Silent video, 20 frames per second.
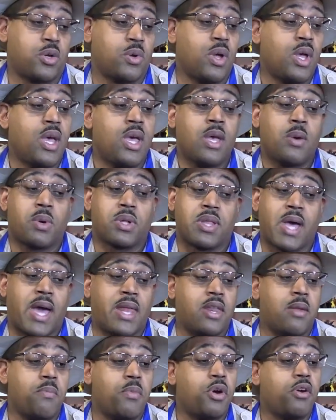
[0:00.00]
It was not
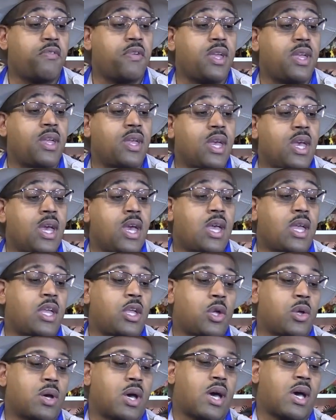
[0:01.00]
in the movie.
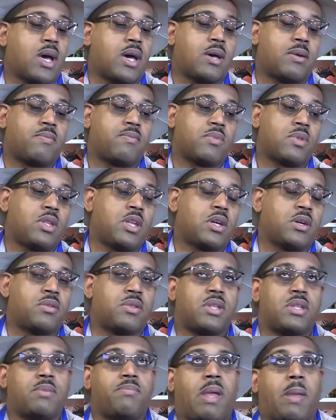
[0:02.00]

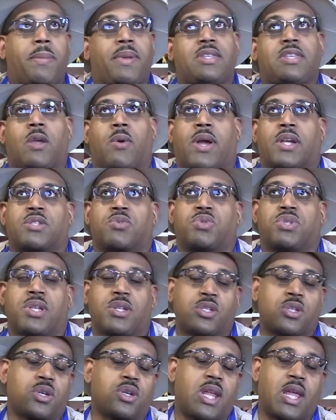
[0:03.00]
The baby T-Rex was
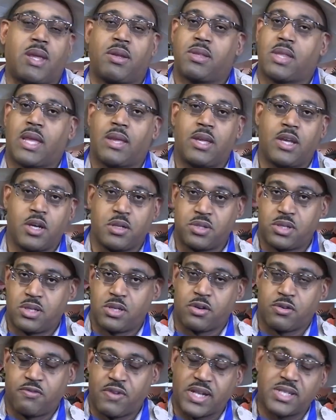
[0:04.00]
injured, and they healed it
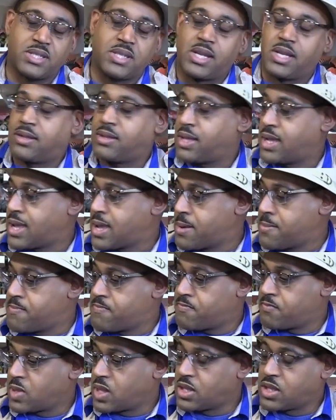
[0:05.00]
or fixed it in
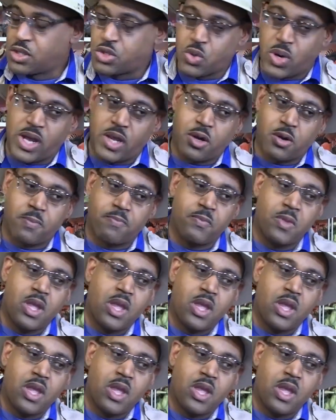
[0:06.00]
the trailer.